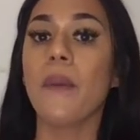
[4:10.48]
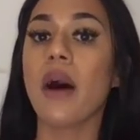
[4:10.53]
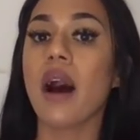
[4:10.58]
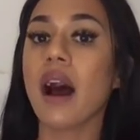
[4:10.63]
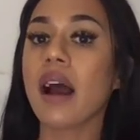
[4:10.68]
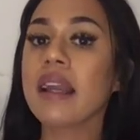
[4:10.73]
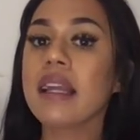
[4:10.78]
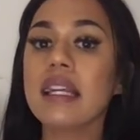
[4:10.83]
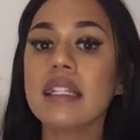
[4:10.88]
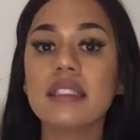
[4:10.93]

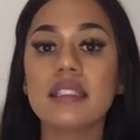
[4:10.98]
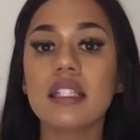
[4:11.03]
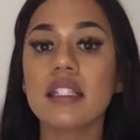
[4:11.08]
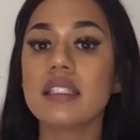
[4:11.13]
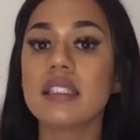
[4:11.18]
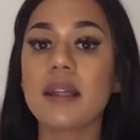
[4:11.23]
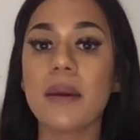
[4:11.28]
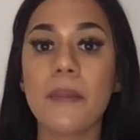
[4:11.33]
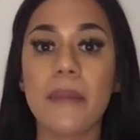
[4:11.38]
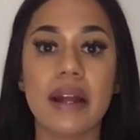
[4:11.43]
I get to
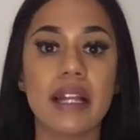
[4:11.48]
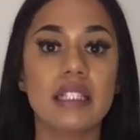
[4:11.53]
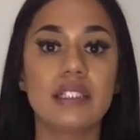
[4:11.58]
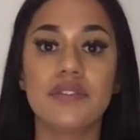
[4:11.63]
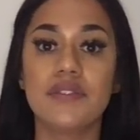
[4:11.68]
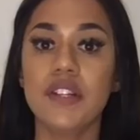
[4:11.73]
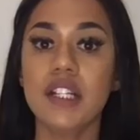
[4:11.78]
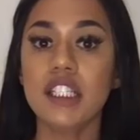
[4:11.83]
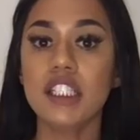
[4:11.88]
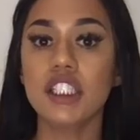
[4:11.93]
somebody's
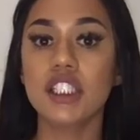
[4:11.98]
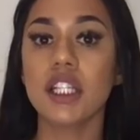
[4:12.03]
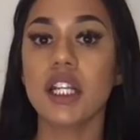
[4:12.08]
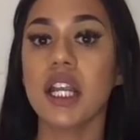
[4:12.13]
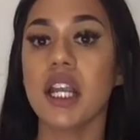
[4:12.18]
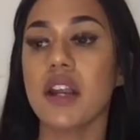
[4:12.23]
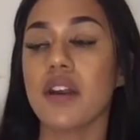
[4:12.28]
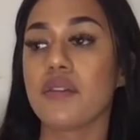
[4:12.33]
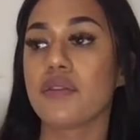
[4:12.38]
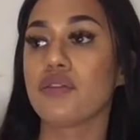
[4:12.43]
fish
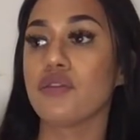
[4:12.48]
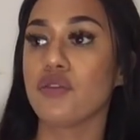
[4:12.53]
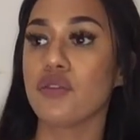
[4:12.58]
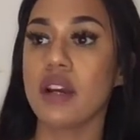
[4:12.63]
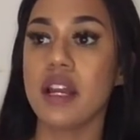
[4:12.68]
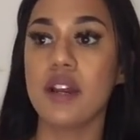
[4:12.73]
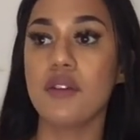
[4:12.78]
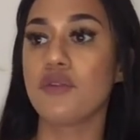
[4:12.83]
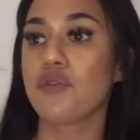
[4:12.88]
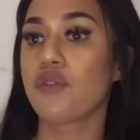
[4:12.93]

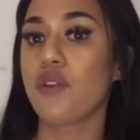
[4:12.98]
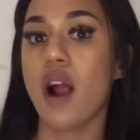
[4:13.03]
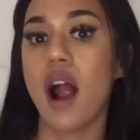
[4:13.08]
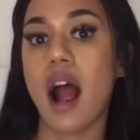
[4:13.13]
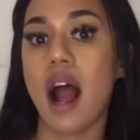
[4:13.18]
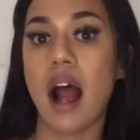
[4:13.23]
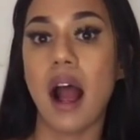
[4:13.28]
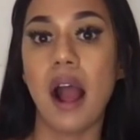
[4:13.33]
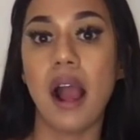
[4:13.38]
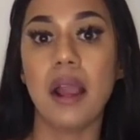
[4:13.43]
and
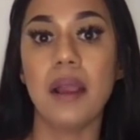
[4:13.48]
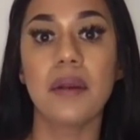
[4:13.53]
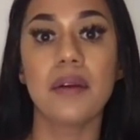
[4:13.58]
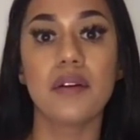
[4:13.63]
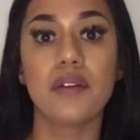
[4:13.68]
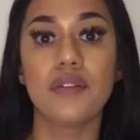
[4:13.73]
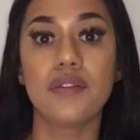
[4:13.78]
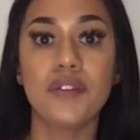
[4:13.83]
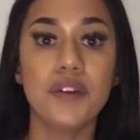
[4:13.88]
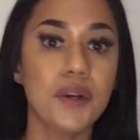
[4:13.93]
fry
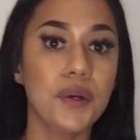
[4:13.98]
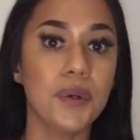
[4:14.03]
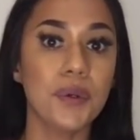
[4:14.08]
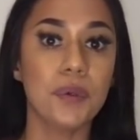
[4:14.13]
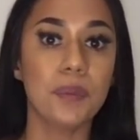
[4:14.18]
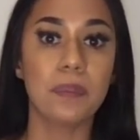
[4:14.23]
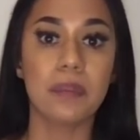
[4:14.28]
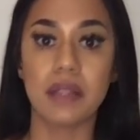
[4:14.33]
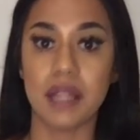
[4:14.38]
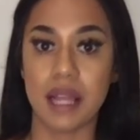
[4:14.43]

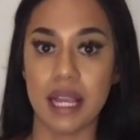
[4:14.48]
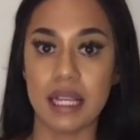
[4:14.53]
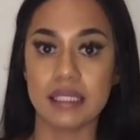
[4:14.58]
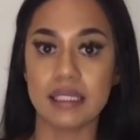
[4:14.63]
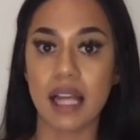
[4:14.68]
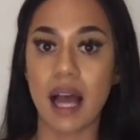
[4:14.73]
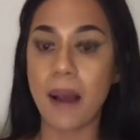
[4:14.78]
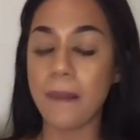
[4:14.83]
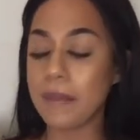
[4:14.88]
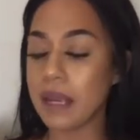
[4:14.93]
food
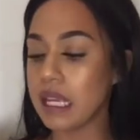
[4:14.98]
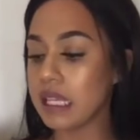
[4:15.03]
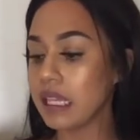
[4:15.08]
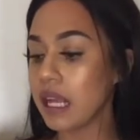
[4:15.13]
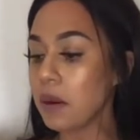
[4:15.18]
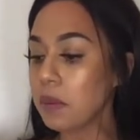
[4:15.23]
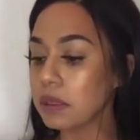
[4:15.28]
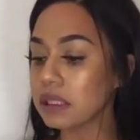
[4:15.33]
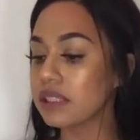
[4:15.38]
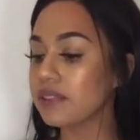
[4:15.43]
place. I mean,
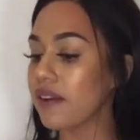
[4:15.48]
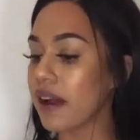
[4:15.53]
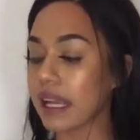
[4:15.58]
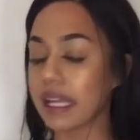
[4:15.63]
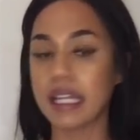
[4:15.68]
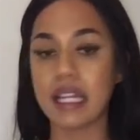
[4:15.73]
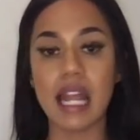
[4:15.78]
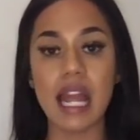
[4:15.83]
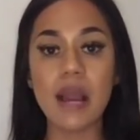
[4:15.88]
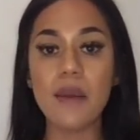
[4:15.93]
there was
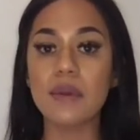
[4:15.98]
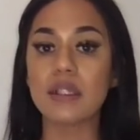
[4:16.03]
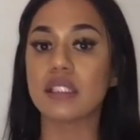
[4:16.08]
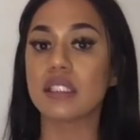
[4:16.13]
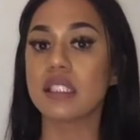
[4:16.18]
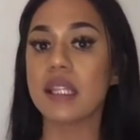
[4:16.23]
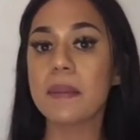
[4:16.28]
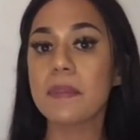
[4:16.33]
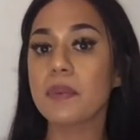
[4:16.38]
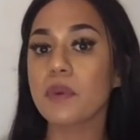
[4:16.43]
fucking, it was
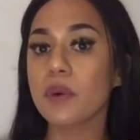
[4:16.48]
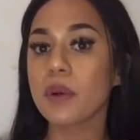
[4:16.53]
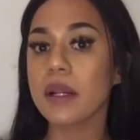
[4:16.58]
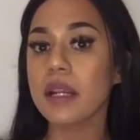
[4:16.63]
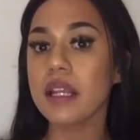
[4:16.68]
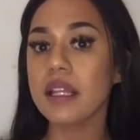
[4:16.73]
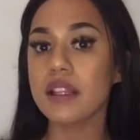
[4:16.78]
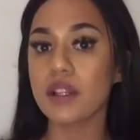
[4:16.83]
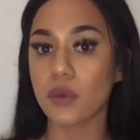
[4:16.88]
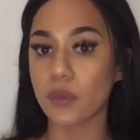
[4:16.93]

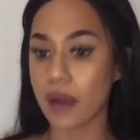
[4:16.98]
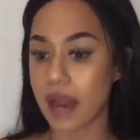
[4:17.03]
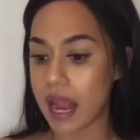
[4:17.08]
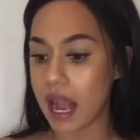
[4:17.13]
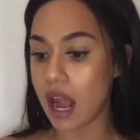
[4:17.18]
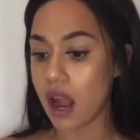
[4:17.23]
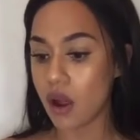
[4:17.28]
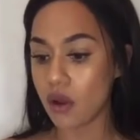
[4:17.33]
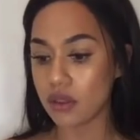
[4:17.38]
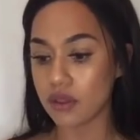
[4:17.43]
slippery, the
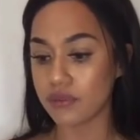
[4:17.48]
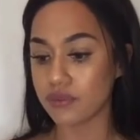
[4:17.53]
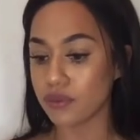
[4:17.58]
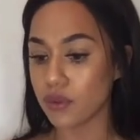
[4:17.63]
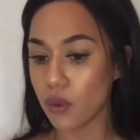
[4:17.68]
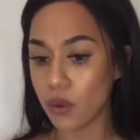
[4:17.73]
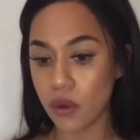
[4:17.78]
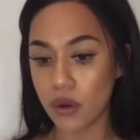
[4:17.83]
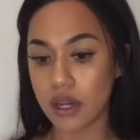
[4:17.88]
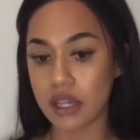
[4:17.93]
ground, the
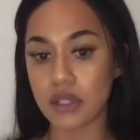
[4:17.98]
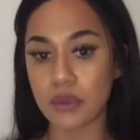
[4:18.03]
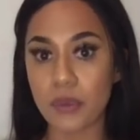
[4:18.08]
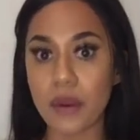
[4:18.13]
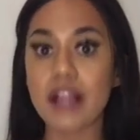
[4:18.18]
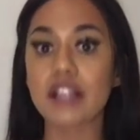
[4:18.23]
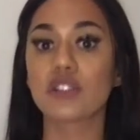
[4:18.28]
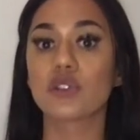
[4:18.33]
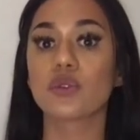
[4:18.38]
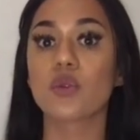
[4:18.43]
floor, and the
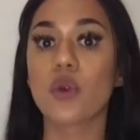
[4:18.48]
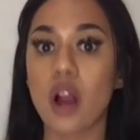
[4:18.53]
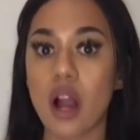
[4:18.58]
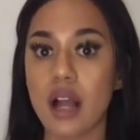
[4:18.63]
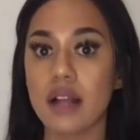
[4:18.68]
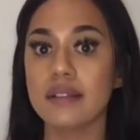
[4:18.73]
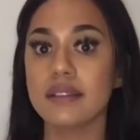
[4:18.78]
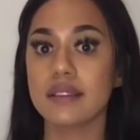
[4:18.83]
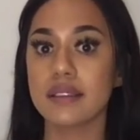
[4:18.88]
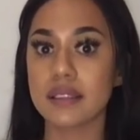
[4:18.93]

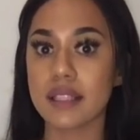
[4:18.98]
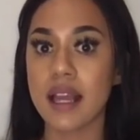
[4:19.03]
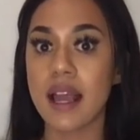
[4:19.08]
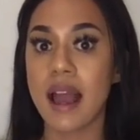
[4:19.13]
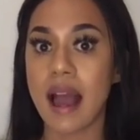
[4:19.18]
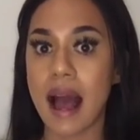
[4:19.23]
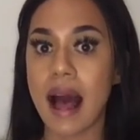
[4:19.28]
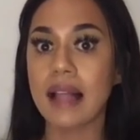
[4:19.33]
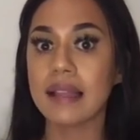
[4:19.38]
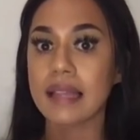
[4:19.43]
restaurants
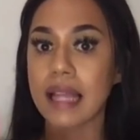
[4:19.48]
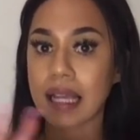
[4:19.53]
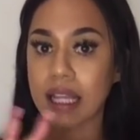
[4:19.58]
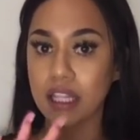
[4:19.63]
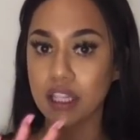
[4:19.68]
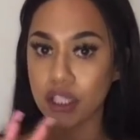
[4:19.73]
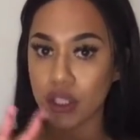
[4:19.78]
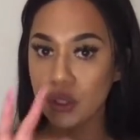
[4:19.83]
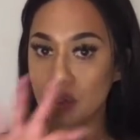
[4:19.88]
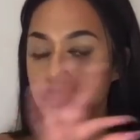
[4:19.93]
had like a
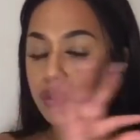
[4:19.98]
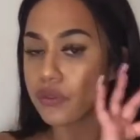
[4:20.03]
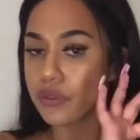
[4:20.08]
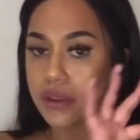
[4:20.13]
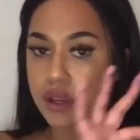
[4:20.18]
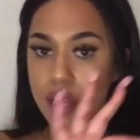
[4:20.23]
little